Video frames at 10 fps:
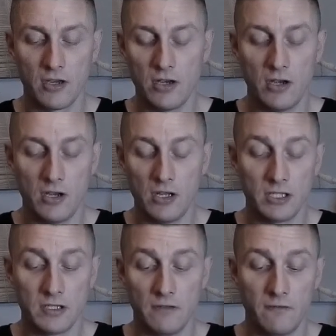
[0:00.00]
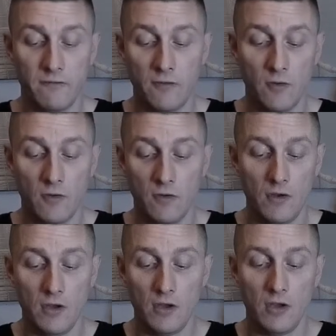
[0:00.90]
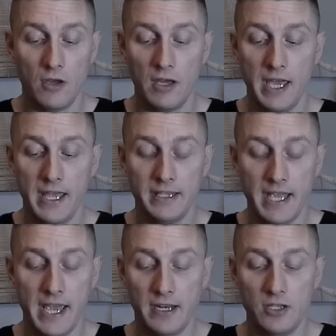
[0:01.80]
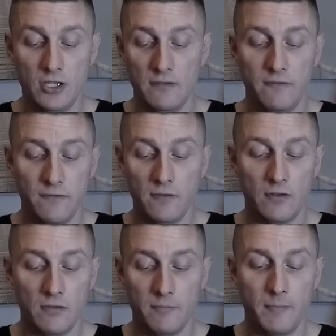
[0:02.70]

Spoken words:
cards for and energy for